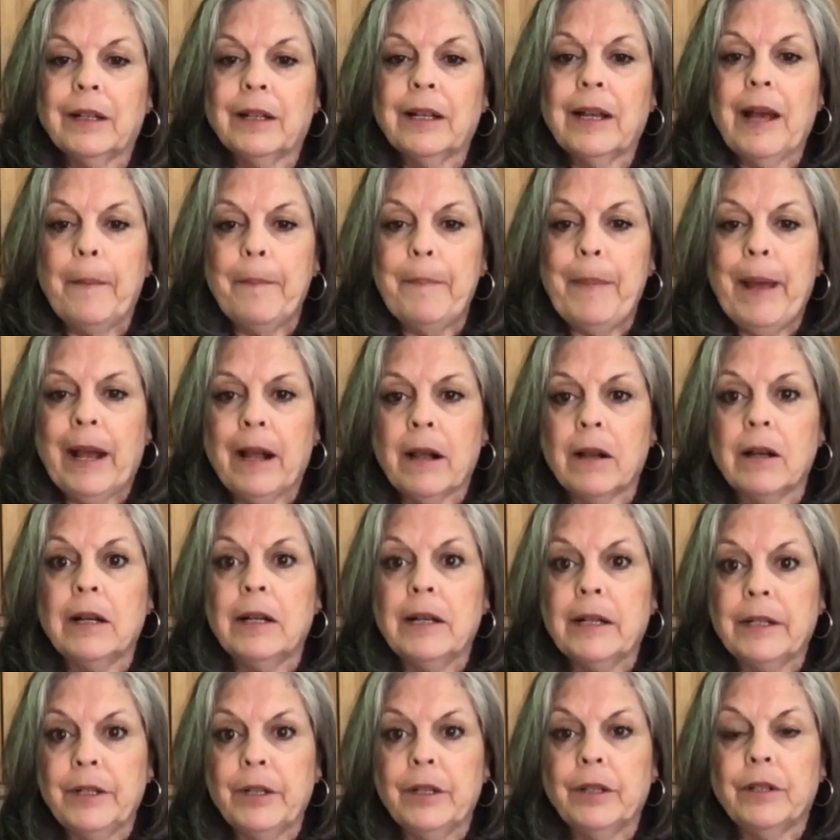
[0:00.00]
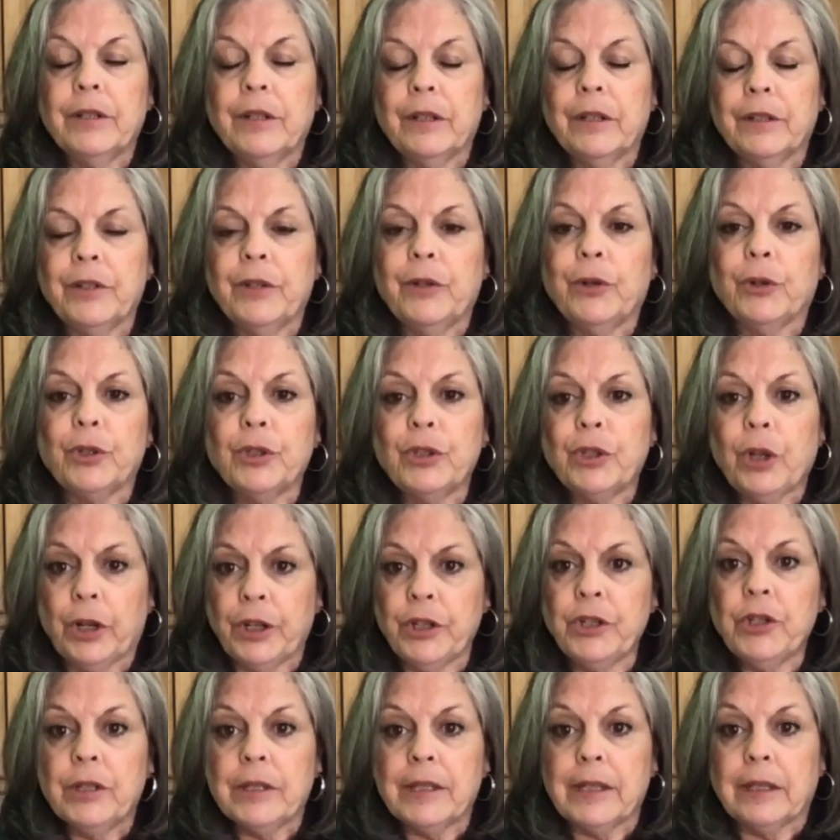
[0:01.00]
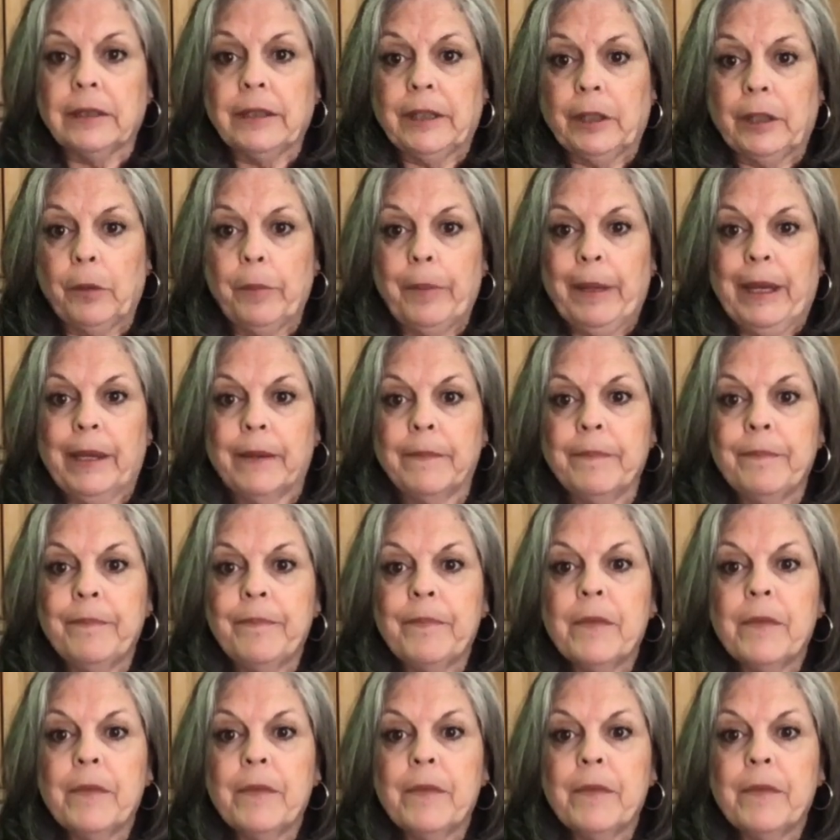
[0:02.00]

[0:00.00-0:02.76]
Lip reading: cut back on your starches a little bit.